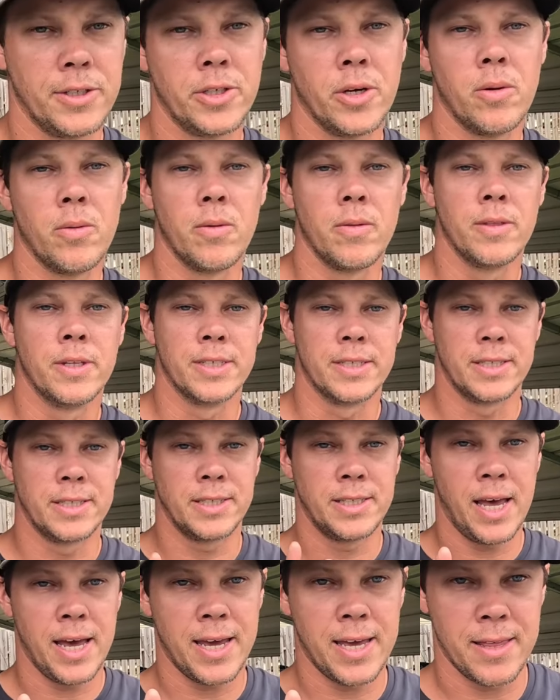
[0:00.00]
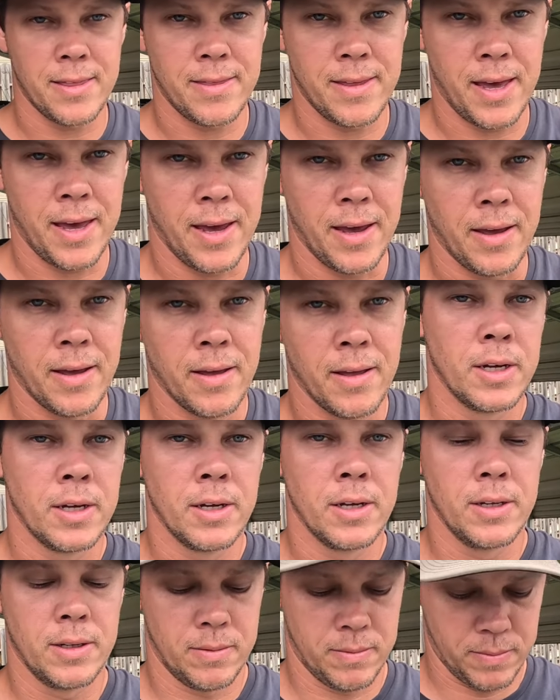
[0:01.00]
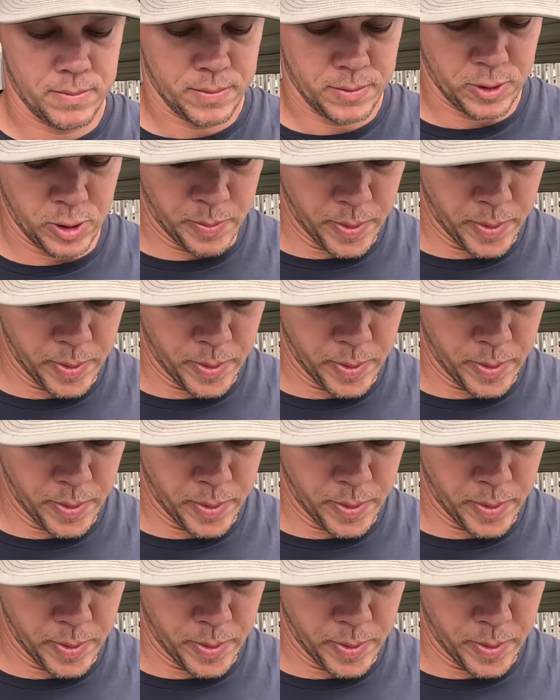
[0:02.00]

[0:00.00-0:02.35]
so the second thing you